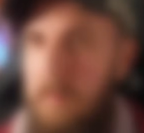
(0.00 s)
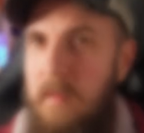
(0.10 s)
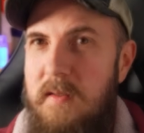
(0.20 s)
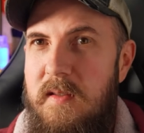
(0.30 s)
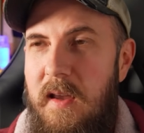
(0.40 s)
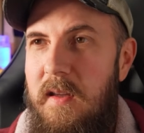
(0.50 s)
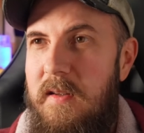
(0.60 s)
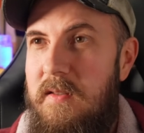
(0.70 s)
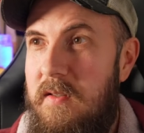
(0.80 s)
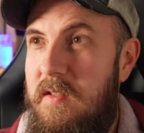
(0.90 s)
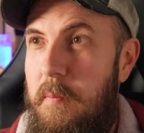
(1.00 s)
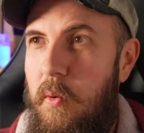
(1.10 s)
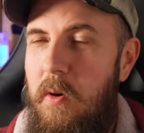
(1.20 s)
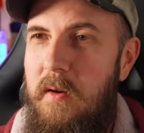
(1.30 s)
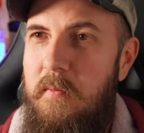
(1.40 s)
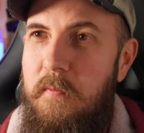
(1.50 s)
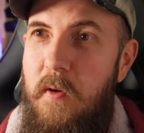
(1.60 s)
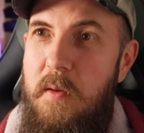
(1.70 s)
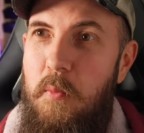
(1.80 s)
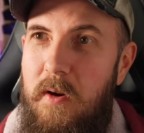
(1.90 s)
The second is to support
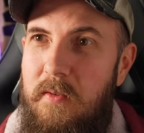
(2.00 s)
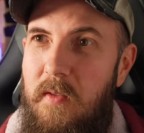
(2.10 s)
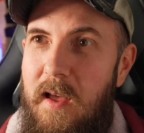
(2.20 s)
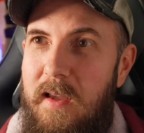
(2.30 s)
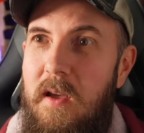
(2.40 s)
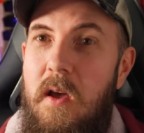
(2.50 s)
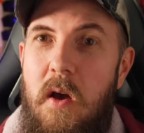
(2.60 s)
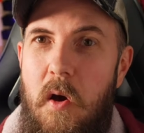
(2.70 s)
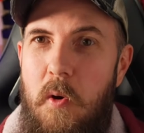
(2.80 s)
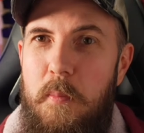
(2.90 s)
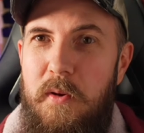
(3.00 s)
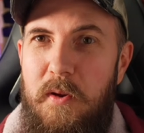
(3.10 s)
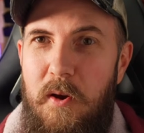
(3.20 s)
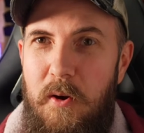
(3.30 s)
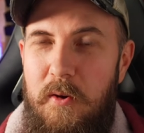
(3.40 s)
frameworks like OpenCode.